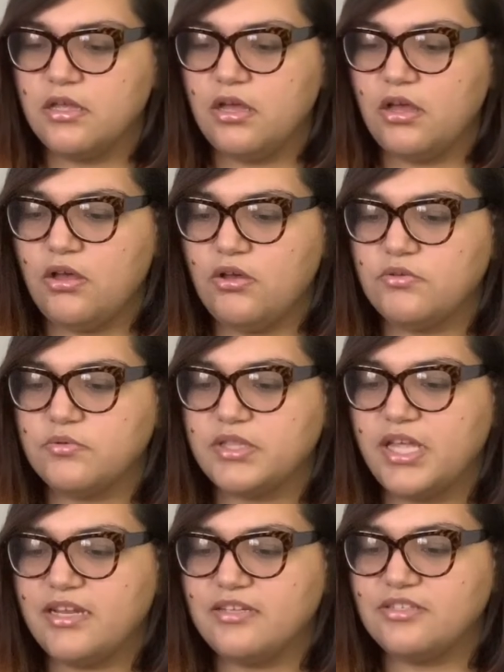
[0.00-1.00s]
Oh,
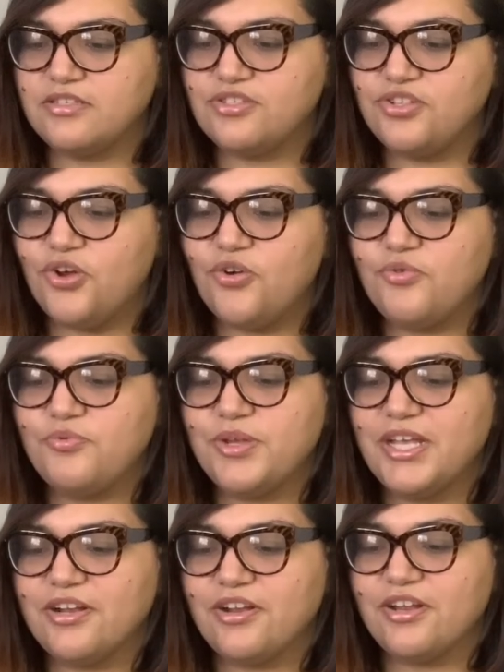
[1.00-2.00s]
that is so
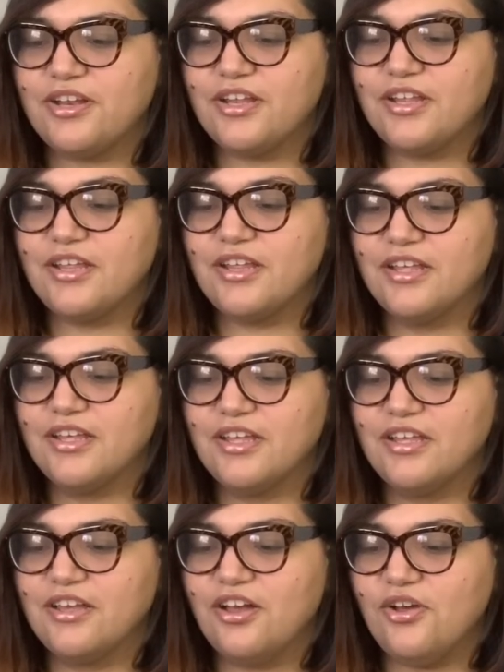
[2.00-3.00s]
weird.
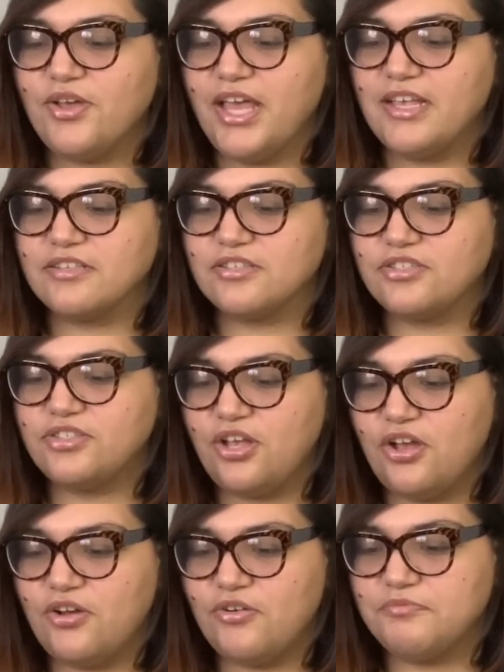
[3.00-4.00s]
Okay,
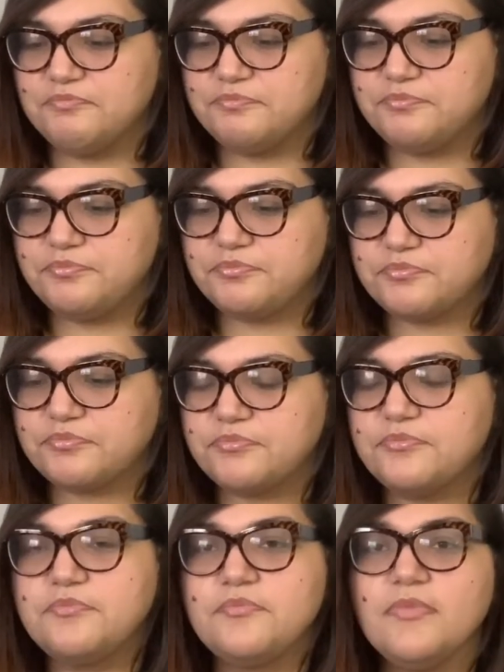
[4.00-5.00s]
so
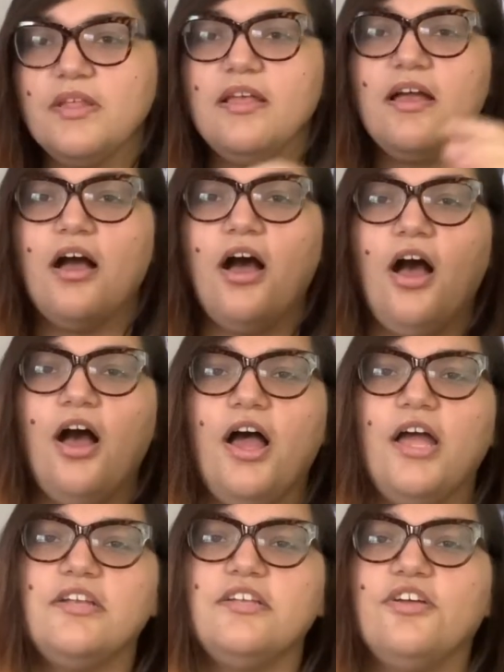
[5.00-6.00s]

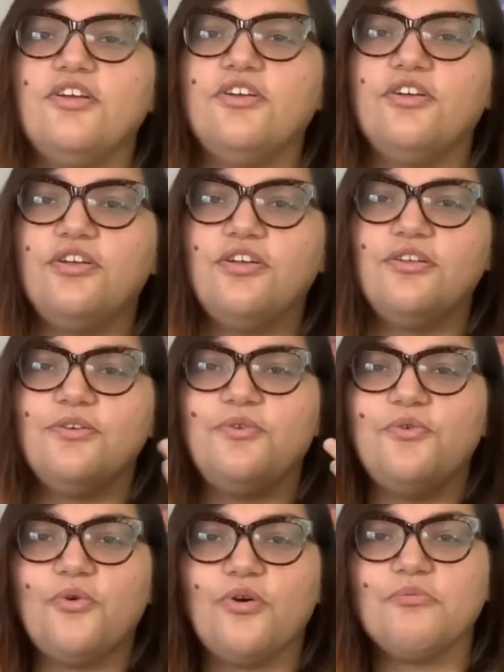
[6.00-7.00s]
on
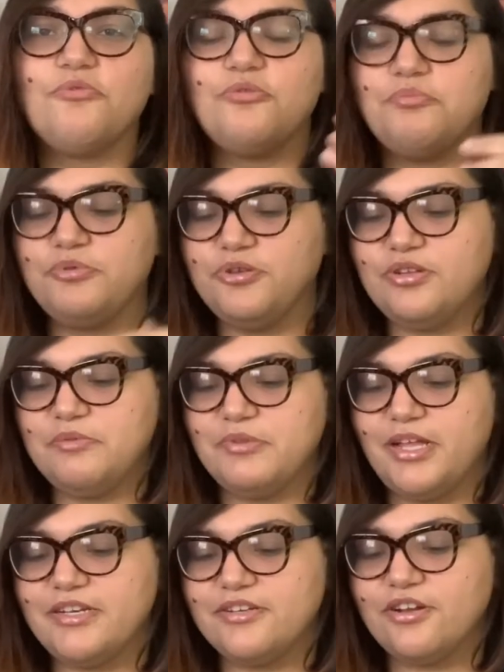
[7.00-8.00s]
normal beauty
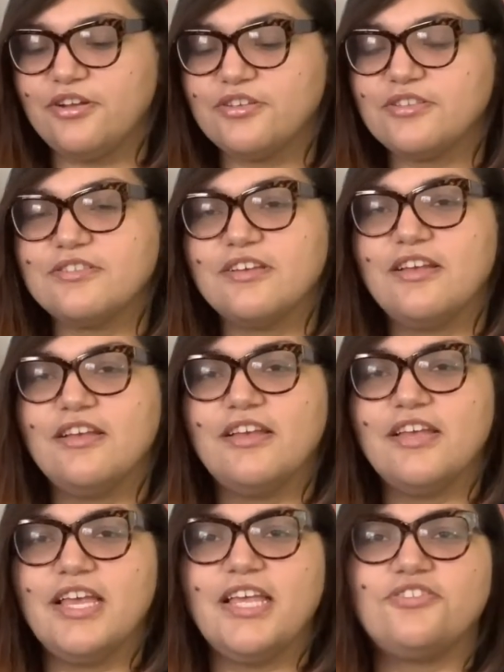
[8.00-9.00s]
blenders,
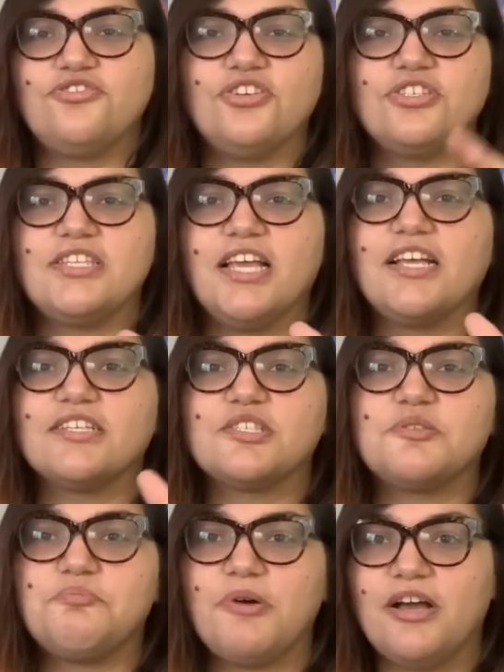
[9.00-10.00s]
it's just like a
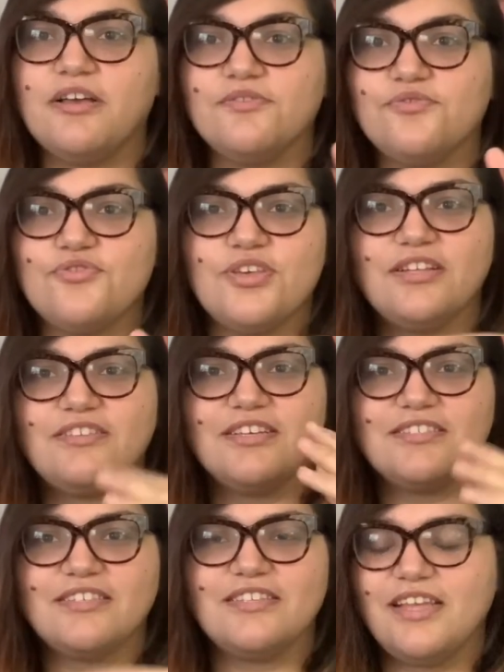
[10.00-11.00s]
sponge. It
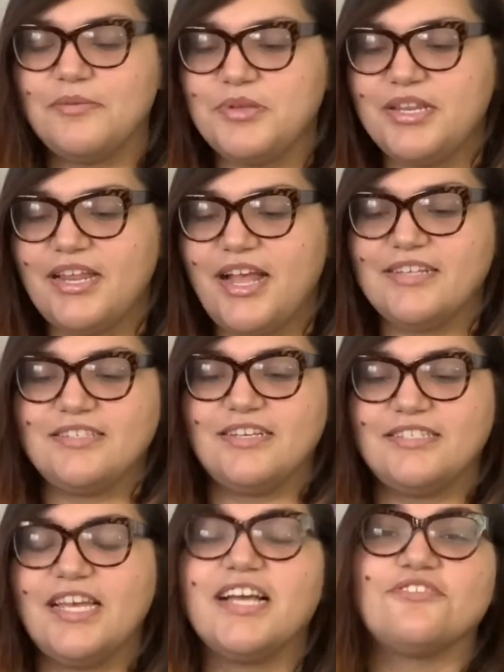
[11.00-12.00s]
doesn't, I mean, it has like a
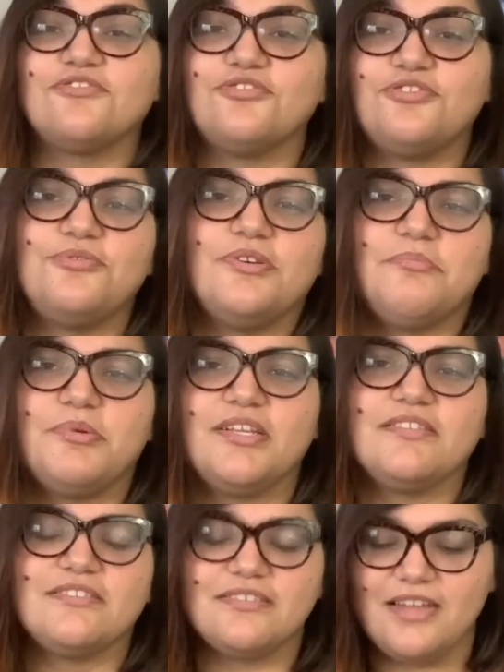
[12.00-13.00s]
texture to it, but
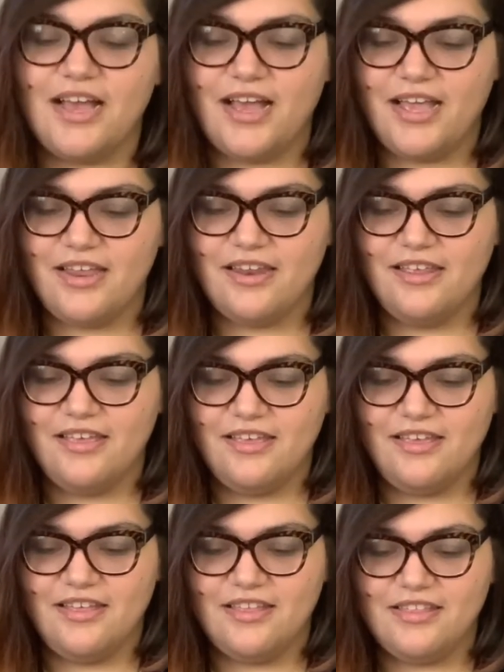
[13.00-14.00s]
it's
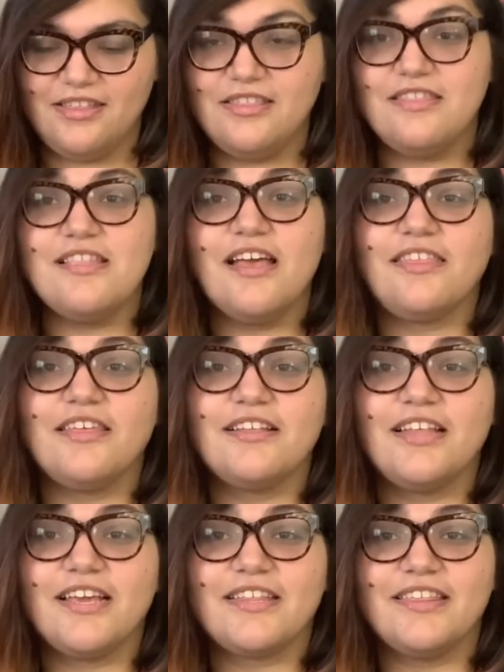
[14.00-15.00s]
nothing
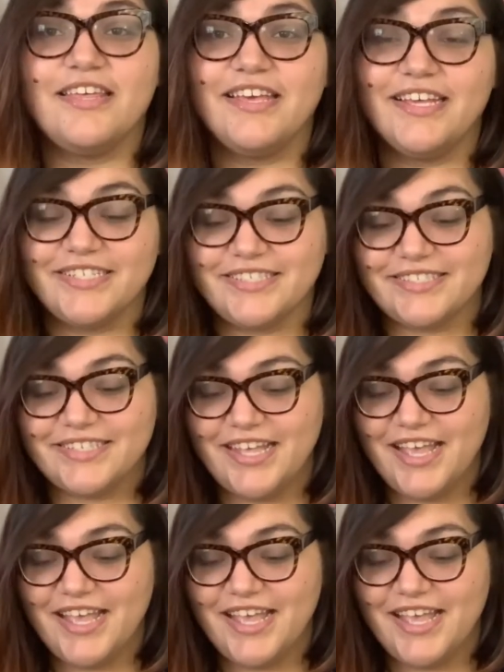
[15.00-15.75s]
like this.